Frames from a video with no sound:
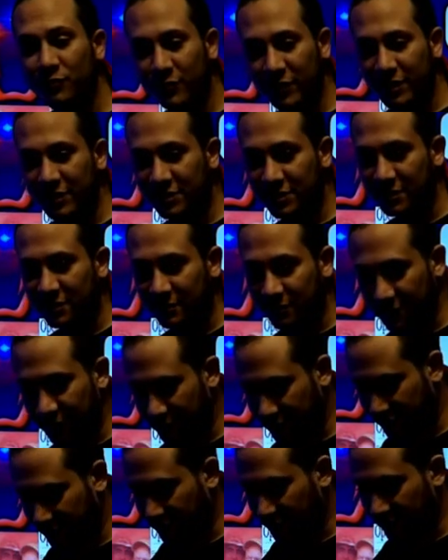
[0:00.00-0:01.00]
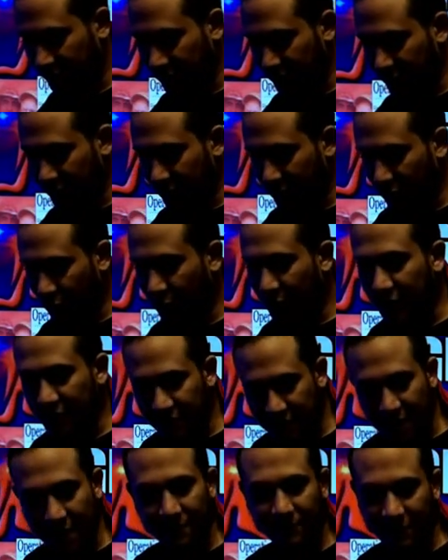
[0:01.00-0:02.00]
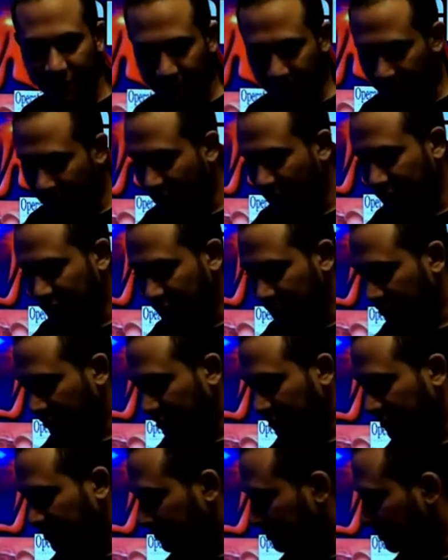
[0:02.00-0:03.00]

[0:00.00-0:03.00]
reasons we attempt impossible